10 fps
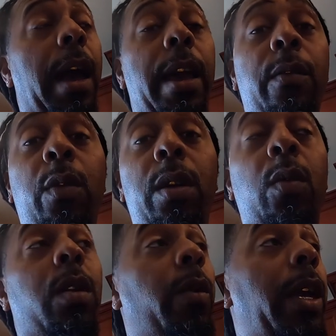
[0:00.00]
I have
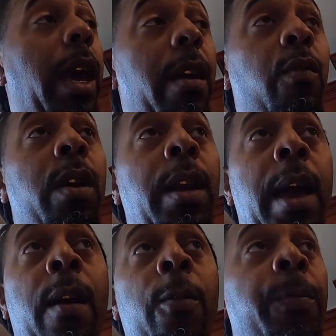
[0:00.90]
one. Well, we have one
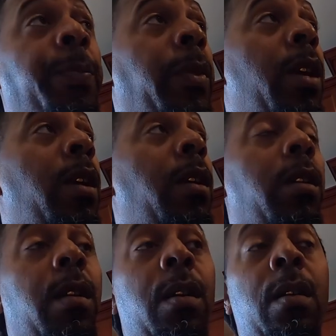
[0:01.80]
now,
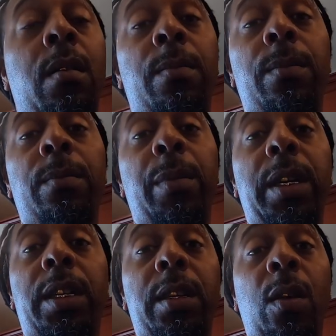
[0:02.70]

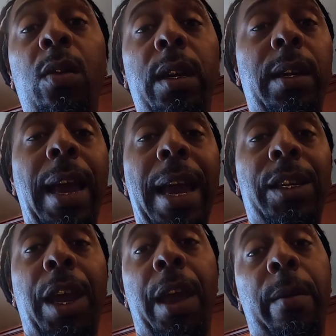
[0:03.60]
but it's just only a
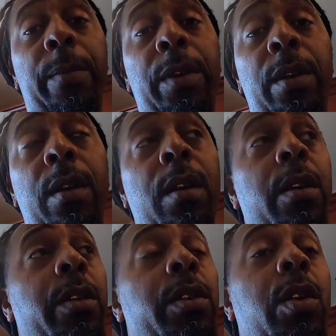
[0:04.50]
dash cam.
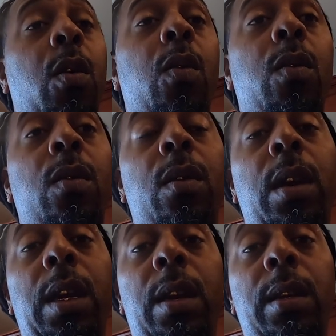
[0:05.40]
So
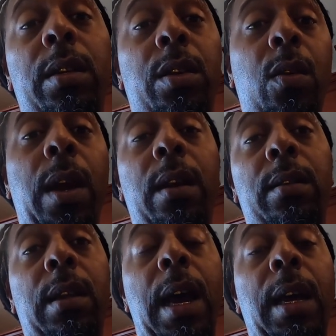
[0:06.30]
it doesn't show down
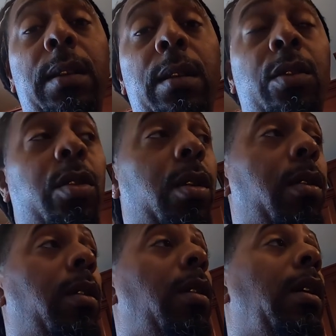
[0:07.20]
the sides of the
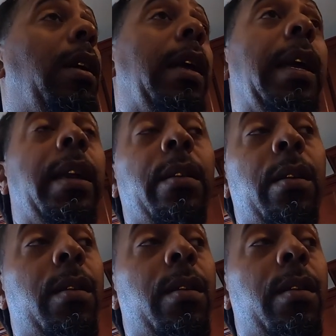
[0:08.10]
truck, and